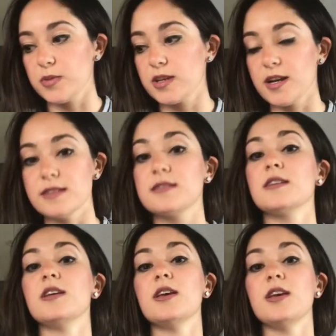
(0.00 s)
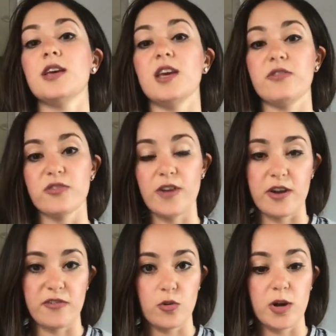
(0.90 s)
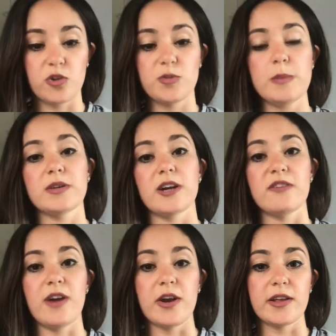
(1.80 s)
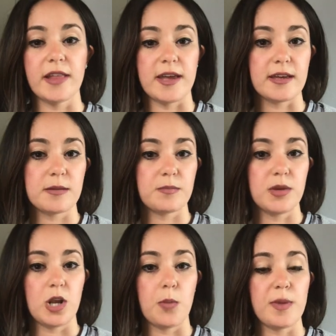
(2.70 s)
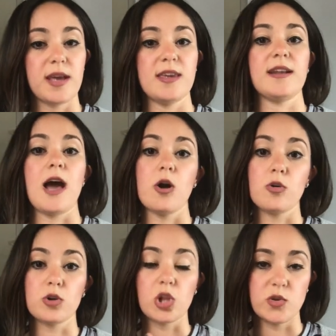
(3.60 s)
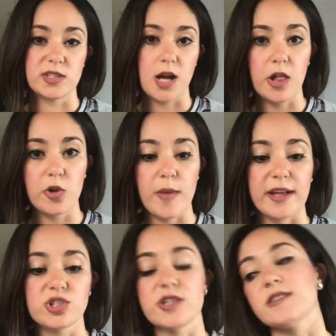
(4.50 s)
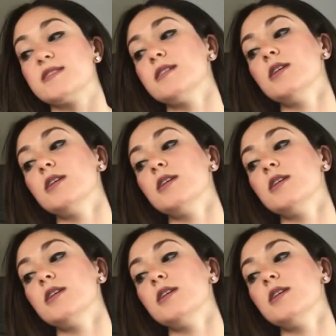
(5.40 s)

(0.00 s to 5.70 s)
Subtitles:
Because if you're one of those people that are very, like, you know, picky on how close the color matches,